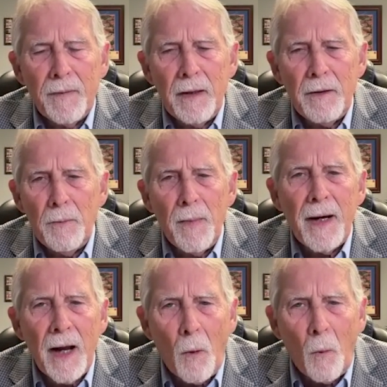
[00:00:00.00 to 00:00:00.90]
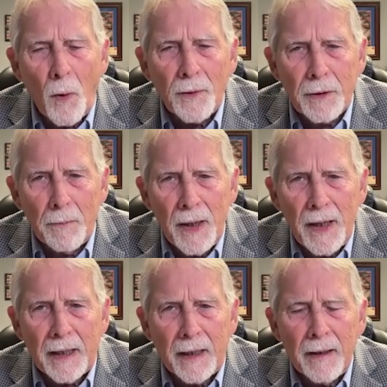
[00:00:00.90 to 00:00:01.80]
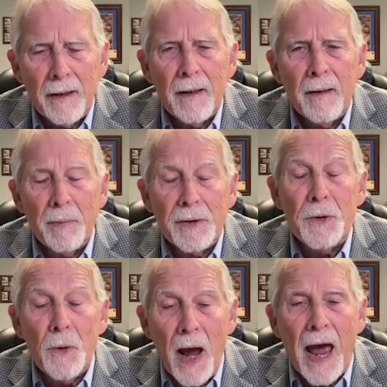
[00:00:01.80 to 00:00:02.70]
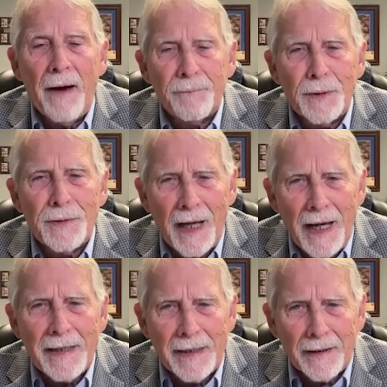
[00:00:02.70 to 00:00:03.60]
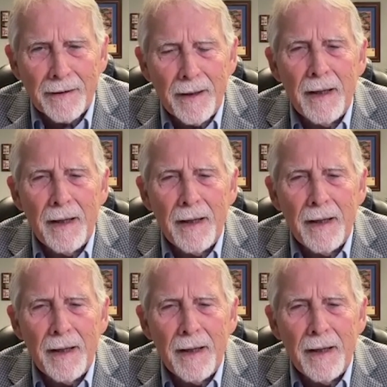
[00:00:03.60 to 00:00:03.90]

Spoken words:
you may not want the money, but you have to take it